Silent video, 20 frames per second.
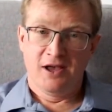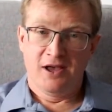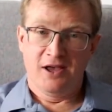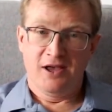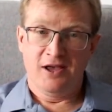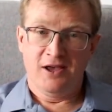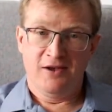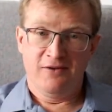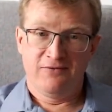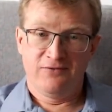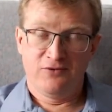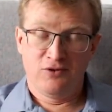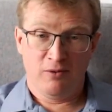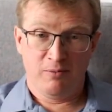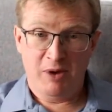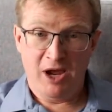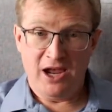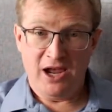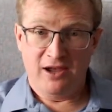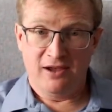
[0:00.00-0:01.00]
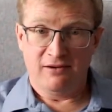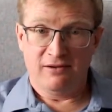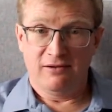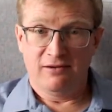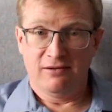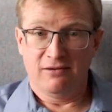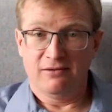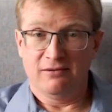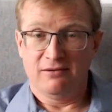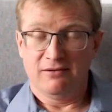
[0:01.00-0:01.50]
If your bank
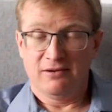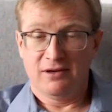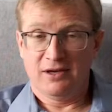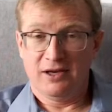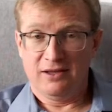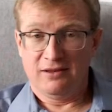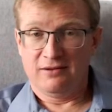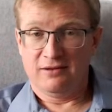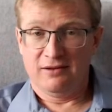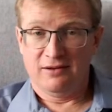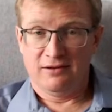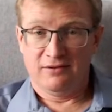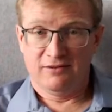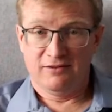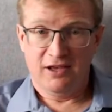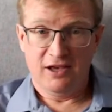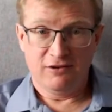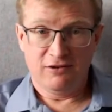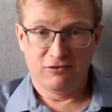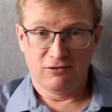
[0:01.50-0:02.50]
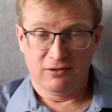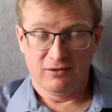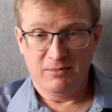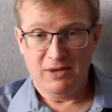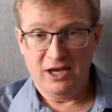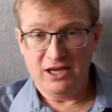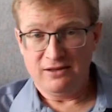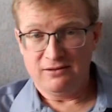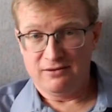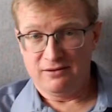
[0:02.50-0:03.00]
had a scheduled
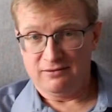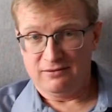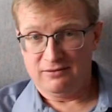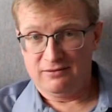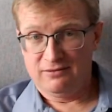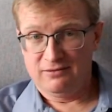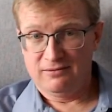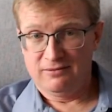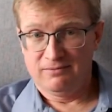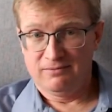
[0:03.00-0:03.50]
maintenance,